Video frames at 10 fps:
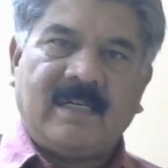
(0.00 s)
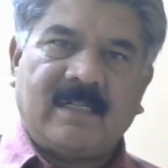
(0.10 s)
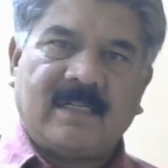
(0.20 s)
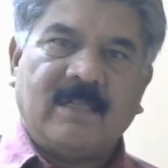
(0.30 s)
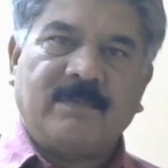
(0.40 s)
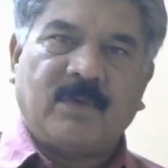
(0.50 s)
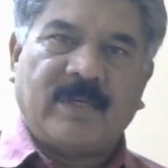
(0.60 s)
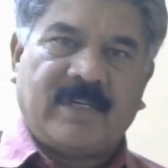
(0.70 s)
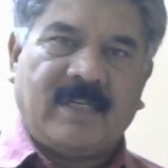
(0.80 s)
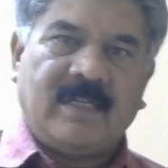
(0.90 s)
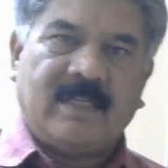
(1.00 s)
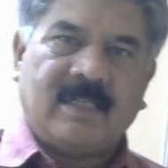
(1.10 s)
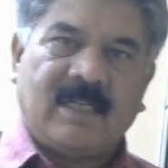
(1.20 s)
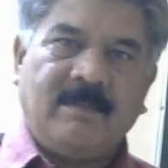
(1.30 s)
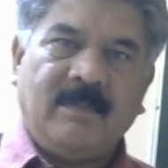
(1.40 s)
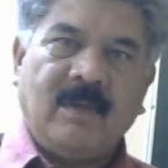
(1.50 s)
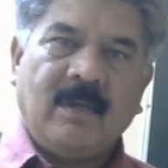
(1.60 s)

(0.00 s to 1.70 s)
distance protection scheme